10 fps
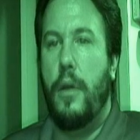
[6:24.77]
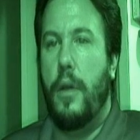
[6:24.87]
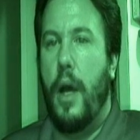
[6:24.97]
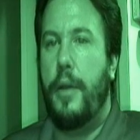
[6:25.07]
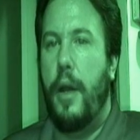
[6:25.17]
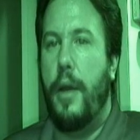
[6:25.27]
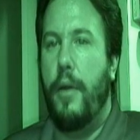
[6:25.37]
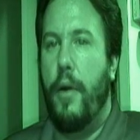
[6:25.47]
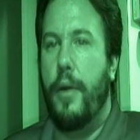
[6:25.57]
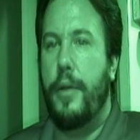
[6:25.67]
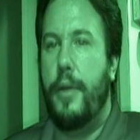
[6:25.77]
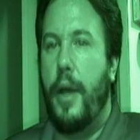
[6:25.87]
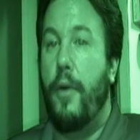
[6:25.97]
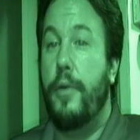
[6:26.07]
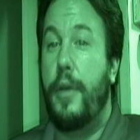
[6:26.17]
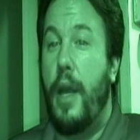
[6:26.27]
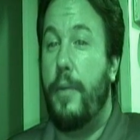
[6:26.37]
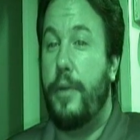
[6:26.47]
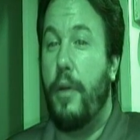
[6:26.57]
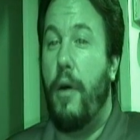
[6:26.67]
Not that I noticed. I noticed
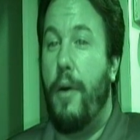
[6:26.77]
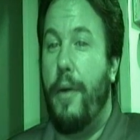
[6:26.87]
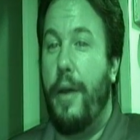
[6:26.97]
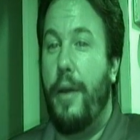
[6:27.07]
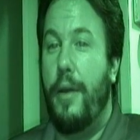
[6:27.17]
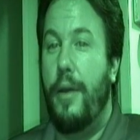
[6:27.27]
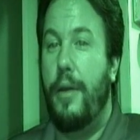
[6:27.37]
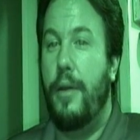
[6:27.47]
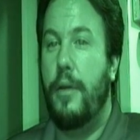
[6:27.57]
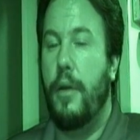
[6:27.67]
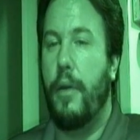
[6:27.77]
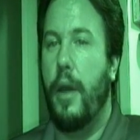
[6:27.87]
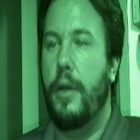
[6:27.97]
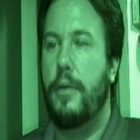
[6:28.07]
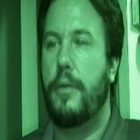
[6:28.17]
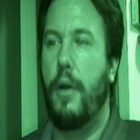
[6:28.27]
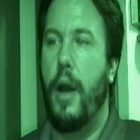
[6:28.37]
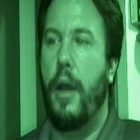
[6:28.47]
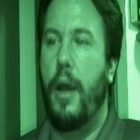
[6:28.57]
cameras in the hallway. Okay, so